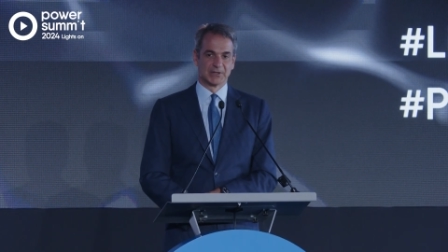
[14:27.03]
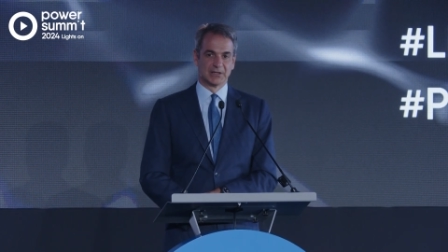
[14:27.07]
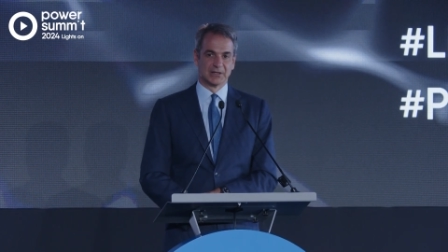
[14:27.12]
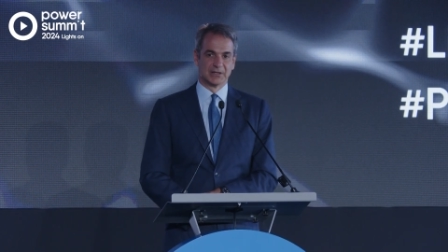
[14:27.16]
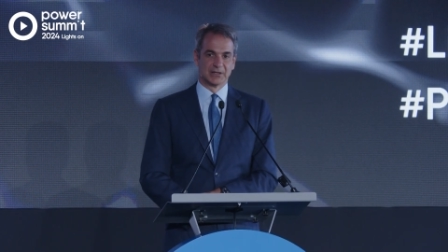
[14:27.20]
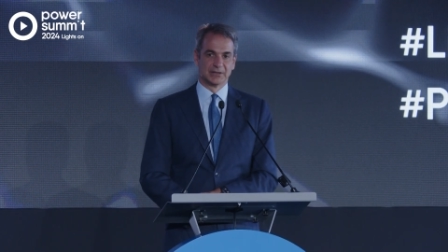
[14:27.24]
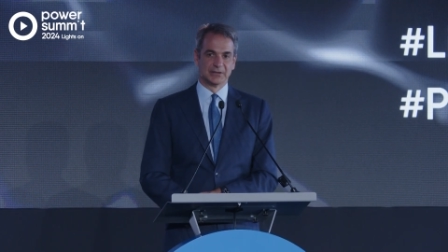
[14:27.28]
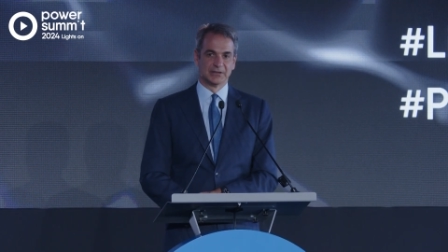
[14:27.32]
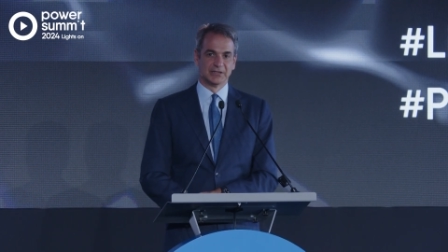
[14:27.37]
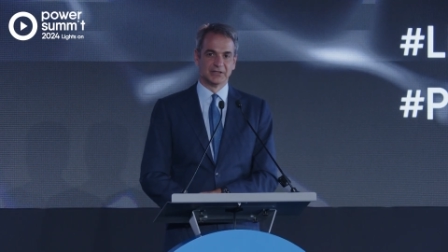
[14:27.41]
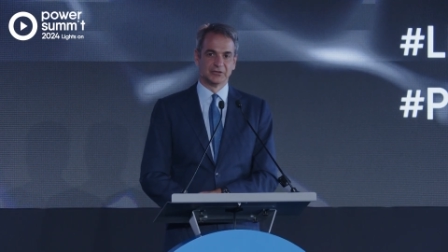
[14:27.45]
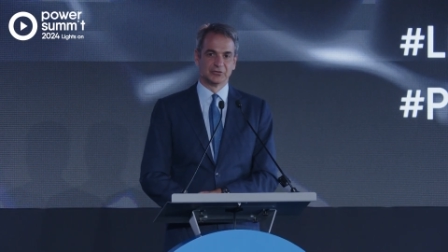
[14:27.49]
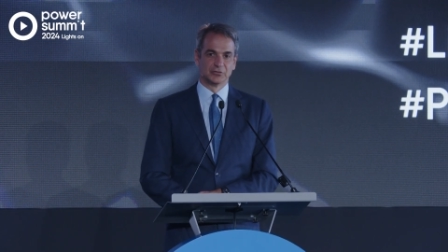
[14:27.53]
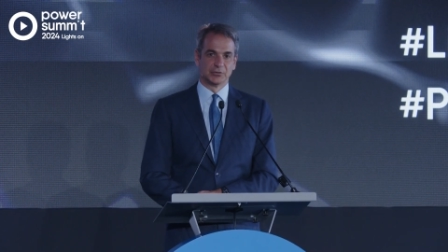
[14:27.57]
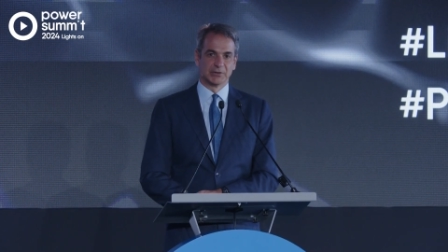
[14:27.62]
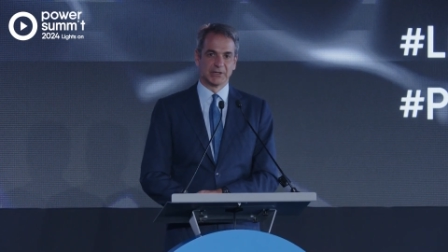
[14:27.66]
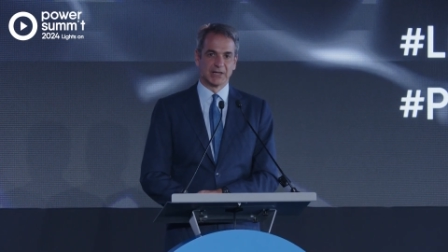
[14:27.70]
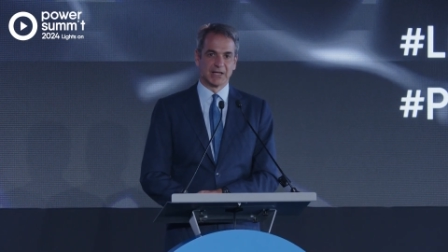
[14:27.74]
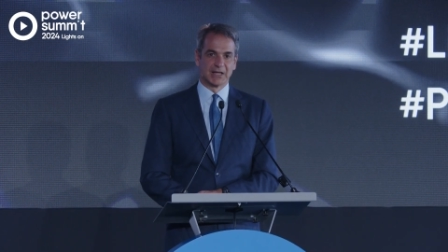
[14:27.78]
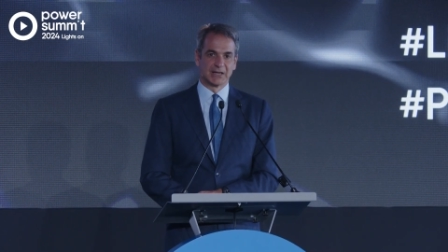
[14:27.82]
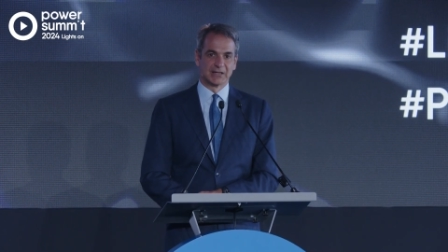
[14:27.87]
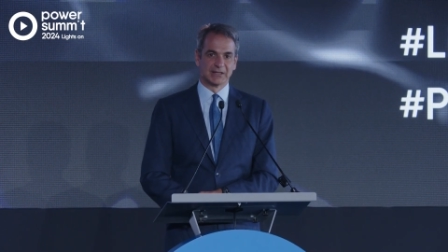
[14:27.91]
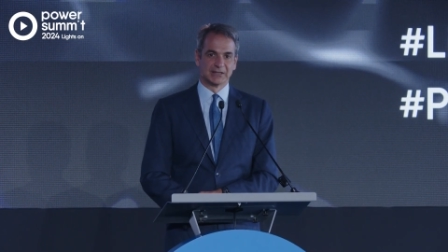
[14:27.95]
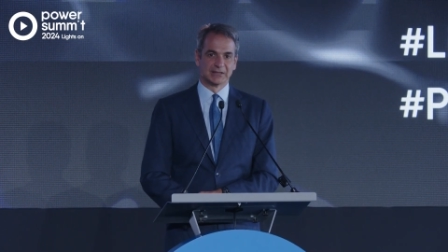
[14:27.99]
these
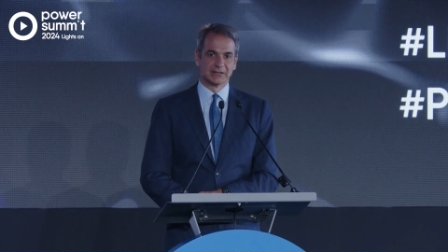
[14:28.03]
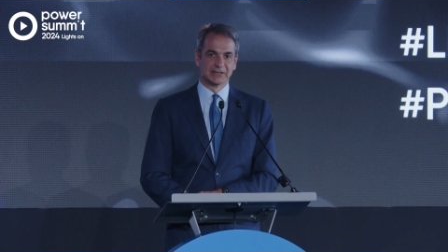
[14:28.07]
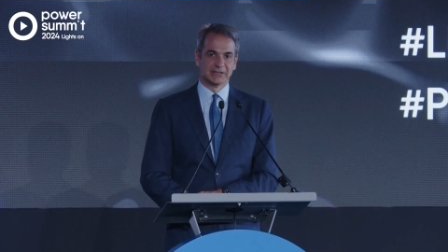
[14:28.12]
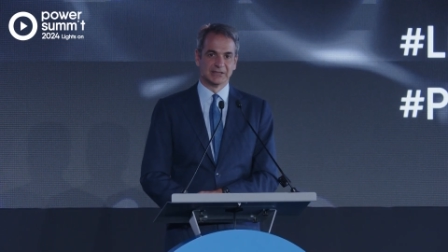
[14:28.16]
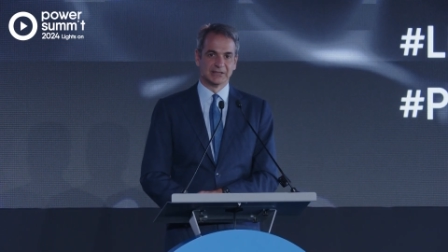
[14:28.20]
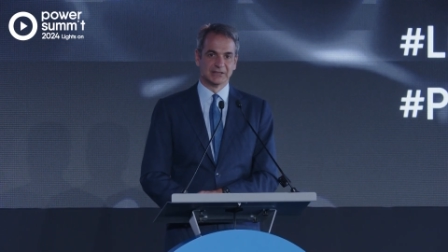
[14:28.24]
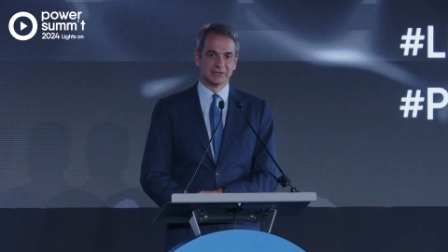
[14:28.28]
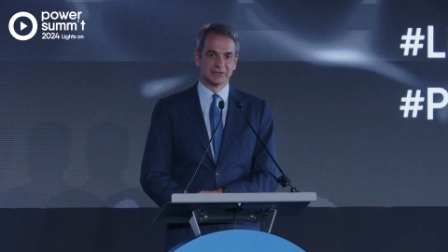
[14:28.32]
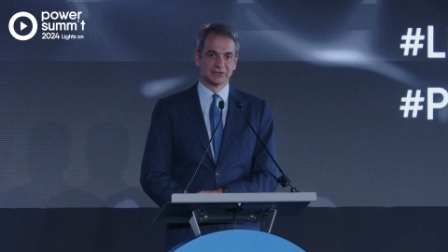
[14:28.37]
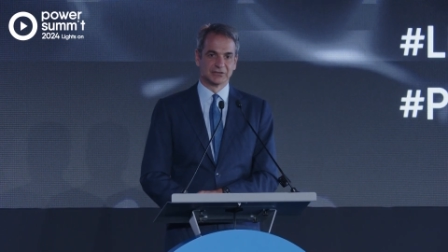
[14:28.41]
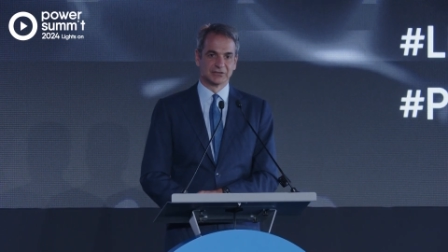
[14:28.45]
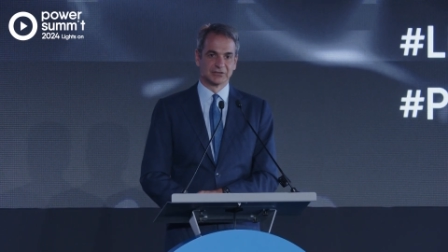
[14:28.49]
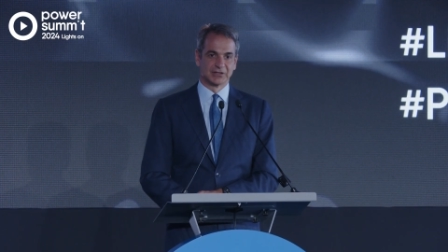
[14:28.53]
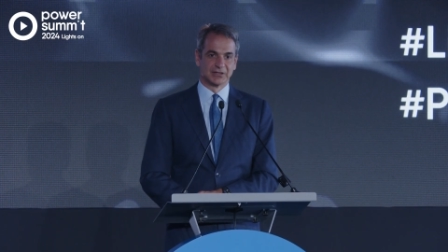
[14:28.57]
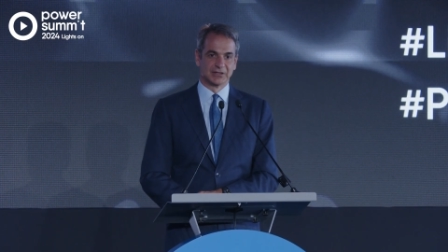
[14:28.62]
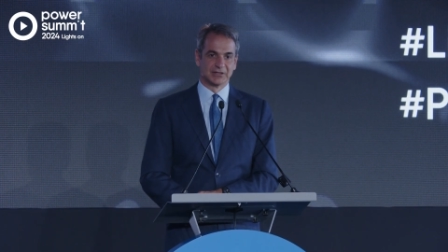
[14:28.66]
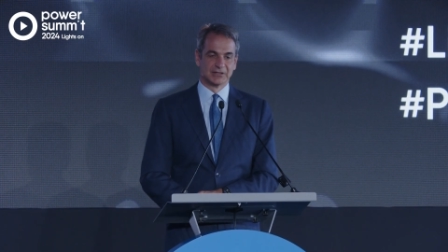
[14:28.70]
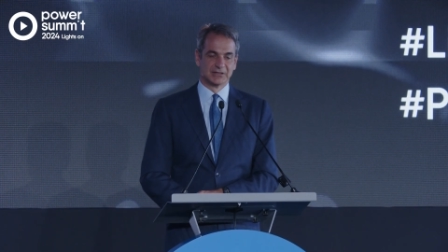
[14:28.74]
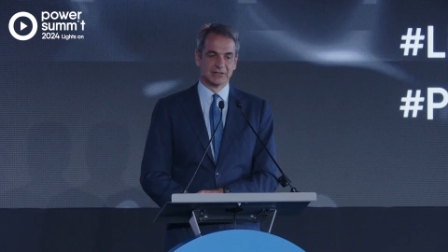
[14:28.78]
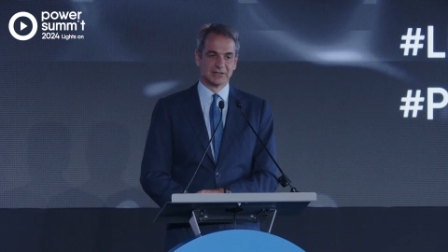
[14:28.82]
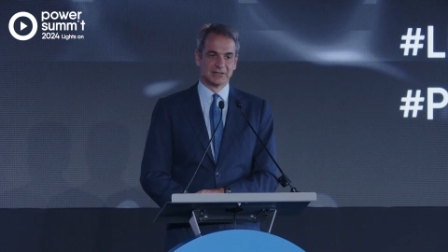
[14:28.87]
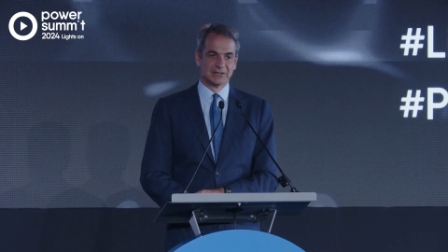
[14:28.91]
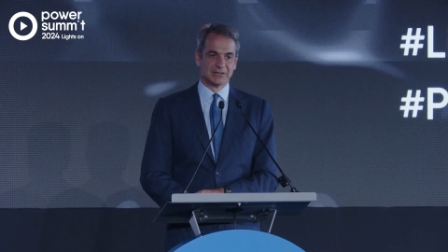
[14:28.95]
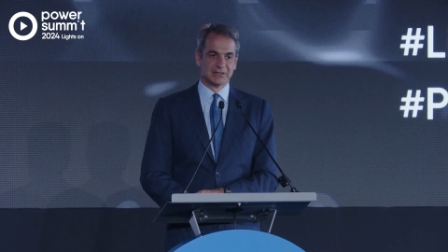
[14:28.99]
realities.
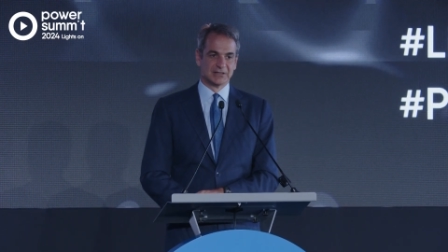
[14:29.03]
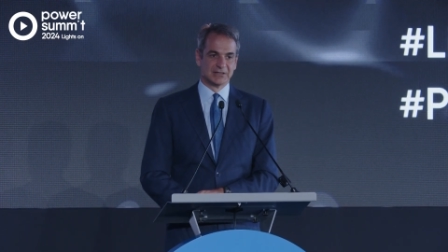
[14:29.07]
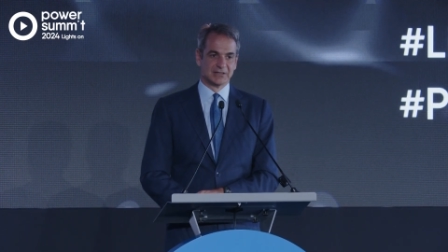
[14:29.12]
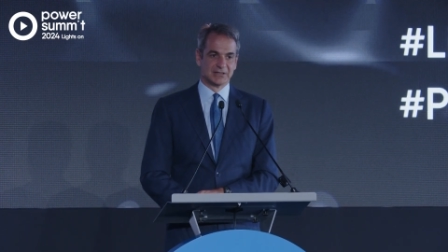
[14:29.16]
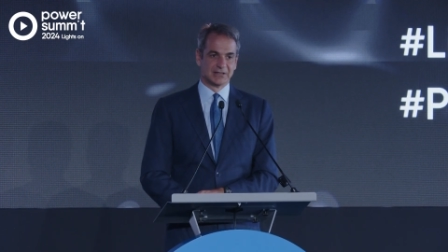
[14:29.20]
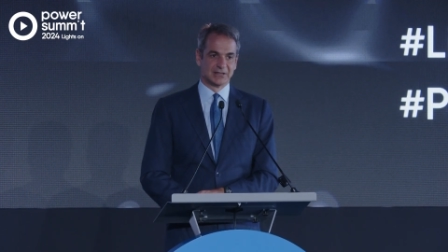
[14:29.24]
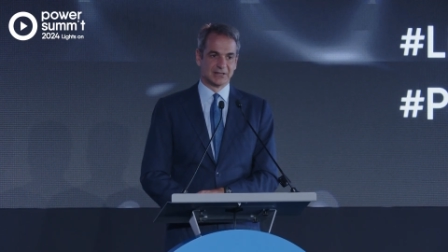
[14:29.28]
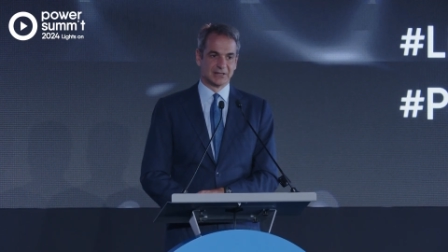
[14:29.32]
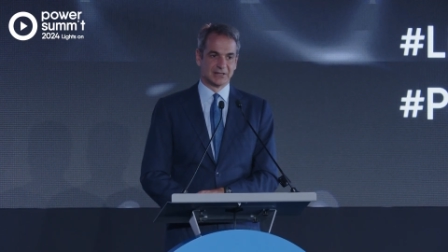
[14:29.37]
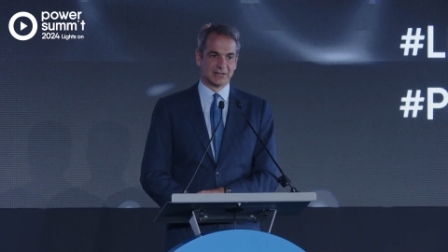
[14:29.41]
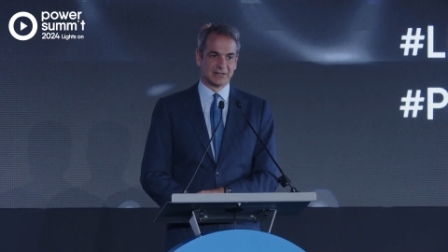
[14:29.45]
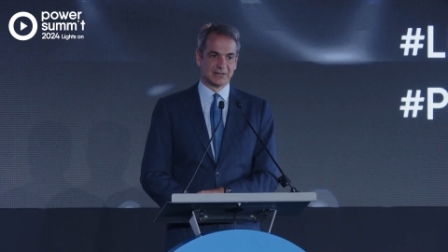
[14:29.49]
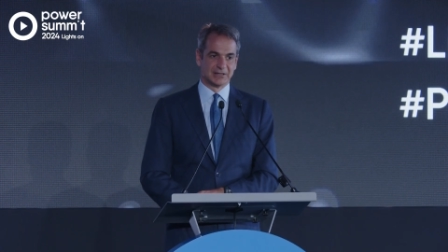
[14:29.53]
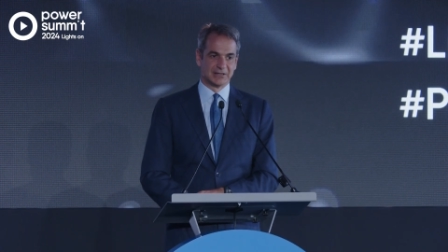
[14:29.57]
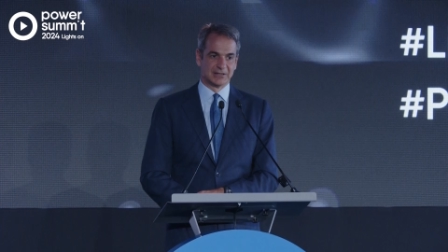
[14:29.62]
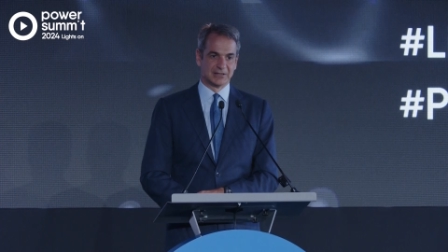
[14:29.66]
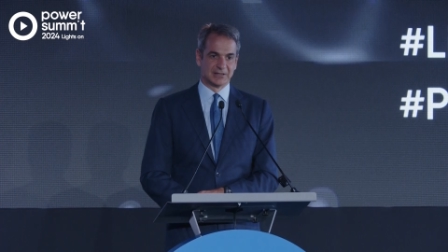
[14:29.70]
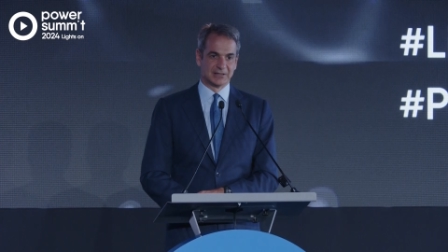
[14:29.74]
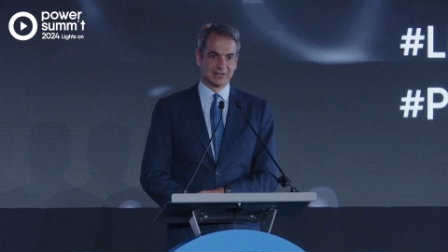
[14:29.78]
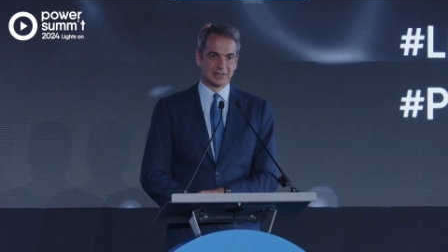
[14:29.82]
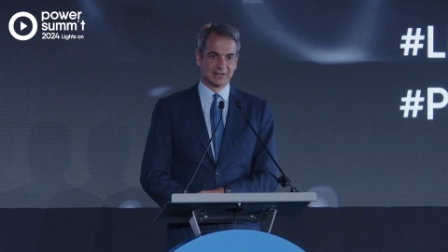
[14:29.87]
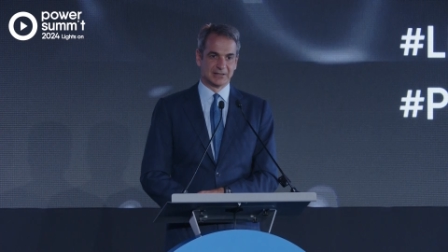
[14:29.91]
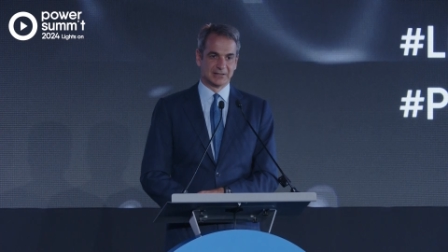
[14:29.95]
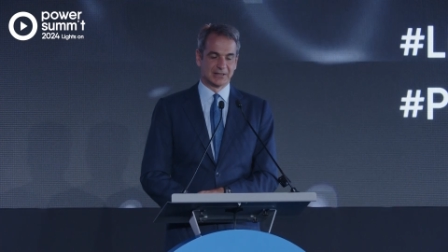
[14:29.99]

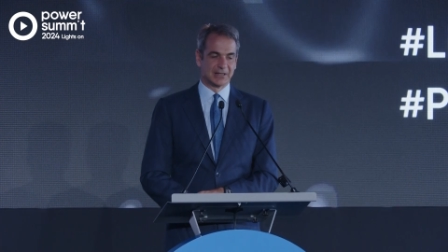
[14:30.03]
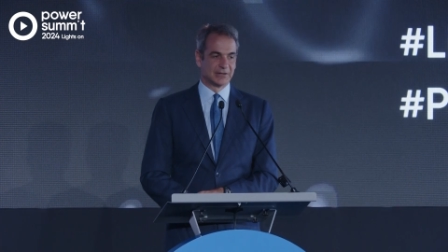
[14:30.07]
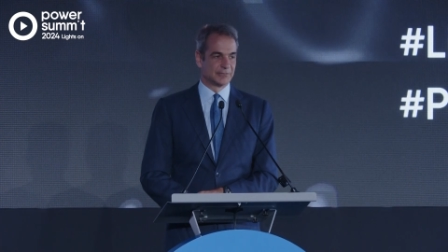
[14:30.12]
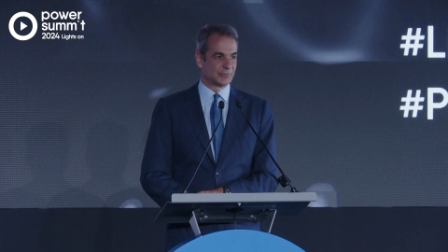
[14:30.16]
And